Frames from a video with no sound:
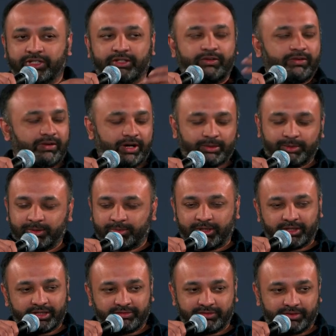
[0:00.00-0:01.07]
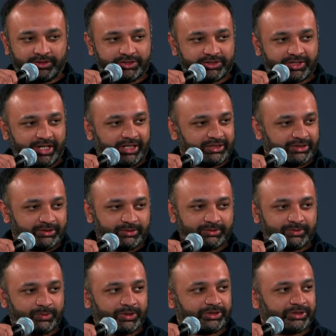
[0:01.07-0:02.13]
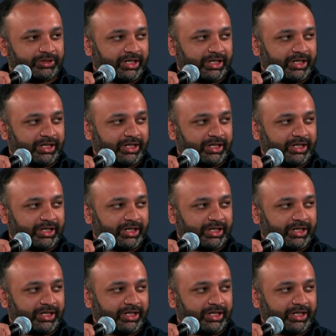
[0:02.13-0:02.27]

incredible market force, thanks to what